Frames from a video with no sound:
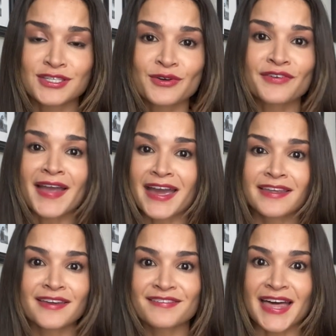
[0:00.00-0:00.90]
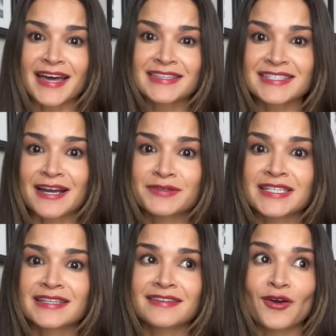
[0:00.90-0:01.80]
So if any of that
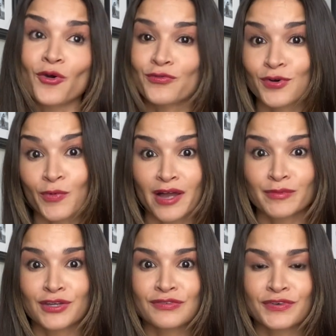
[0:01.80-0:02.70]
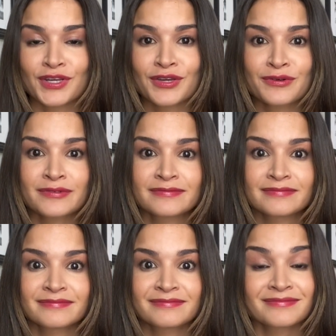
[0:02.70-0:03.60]
sounded overwhelming for you,
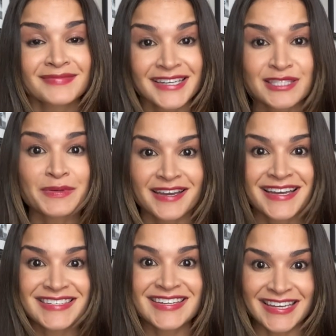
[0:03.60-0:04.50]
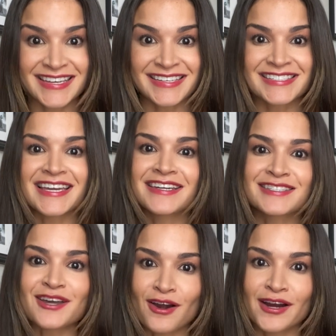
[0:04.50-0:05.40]
it's because it is, and it's
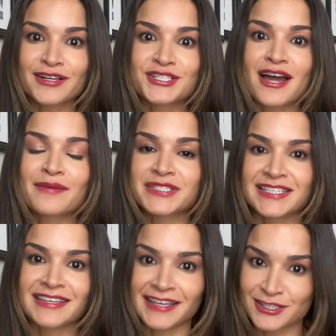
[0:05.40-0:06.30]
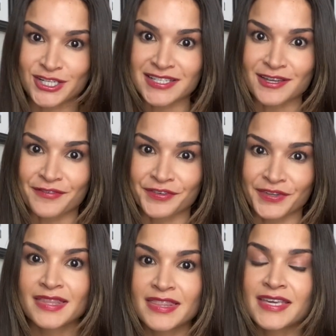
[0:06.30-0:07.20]
our job to take that stress off of
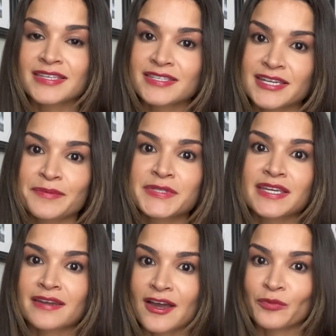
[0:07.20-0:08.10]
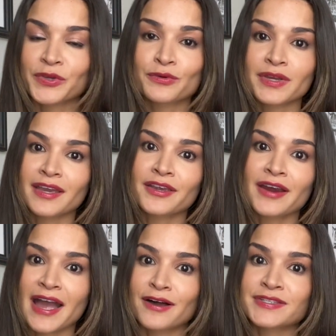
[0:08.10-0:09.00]
you. These tips can help you get your
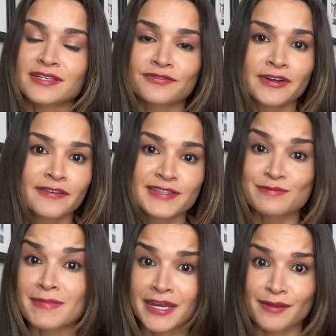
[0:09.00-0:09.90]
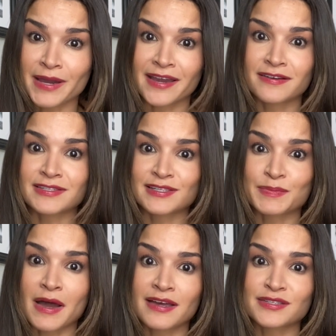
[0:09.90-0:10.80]
house in front of as many buyers as
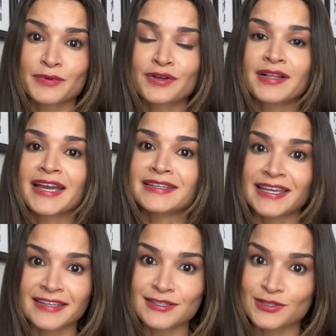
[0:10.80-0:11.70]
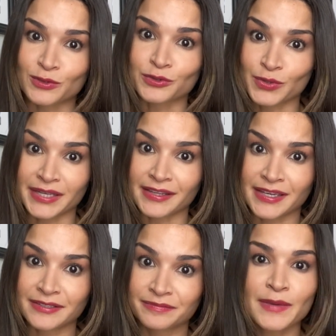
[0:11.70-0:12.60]
possible and get it sold
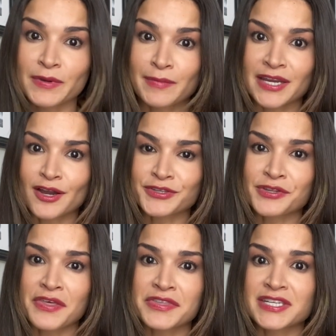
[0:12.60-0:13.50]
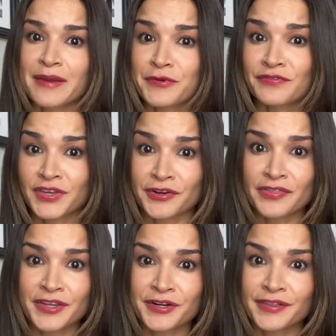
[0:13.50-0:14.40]
quickly. Keep in mind also that the time of year
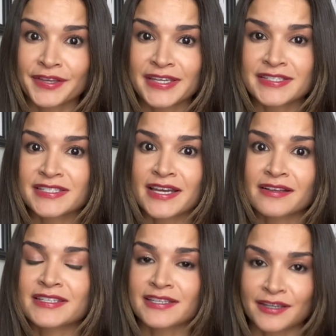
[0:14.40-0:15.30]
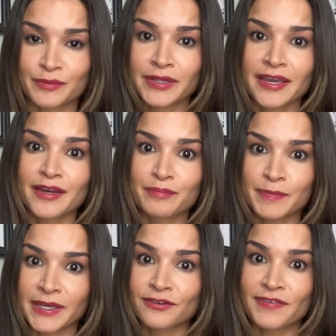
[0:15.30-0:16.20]
that you're looking to sell is going to play a
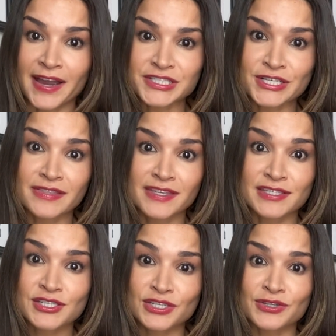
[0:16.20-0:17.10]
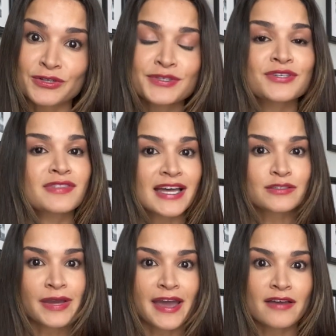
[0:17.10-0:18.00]
big factor in this too. So that's
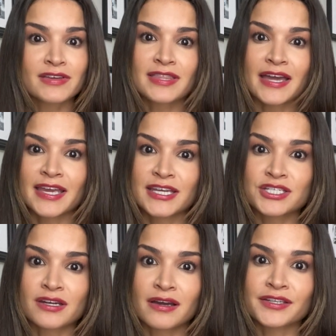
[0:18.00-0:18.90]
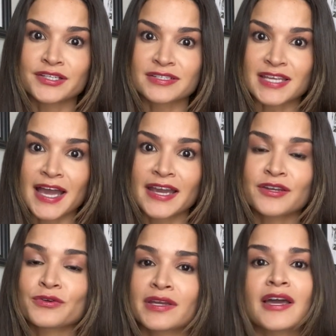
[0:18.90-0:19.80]
why having that agent on your side
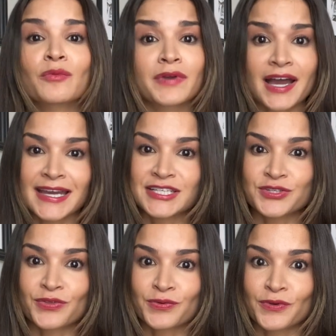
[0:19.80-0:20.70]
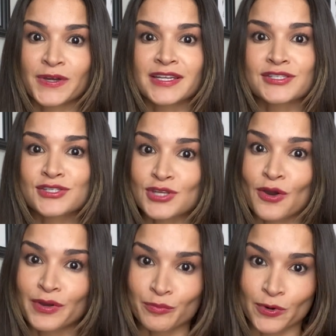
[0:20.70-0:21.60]
who can help guide you through it is
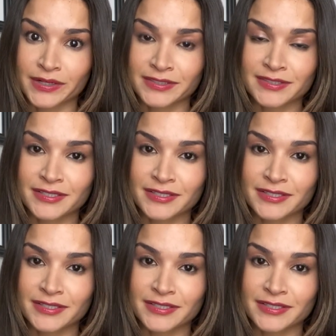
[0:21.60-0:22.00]
so important.